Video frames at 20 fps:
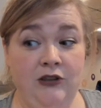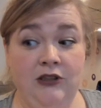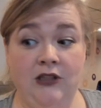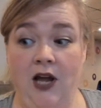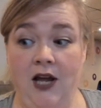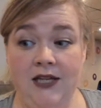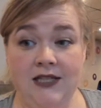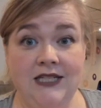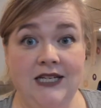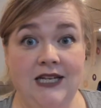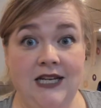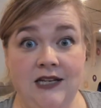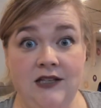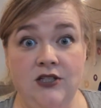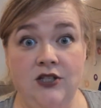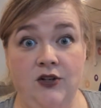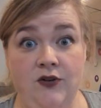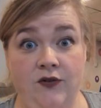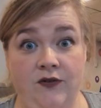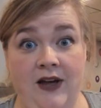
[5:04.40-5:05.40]
not to eat
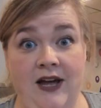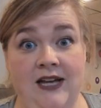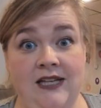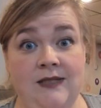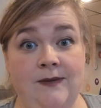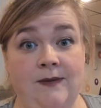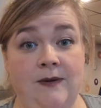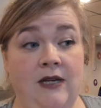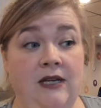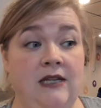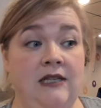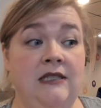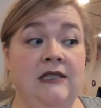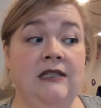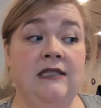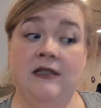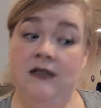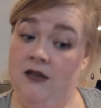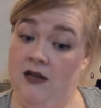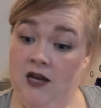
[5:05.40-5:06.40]
too fast because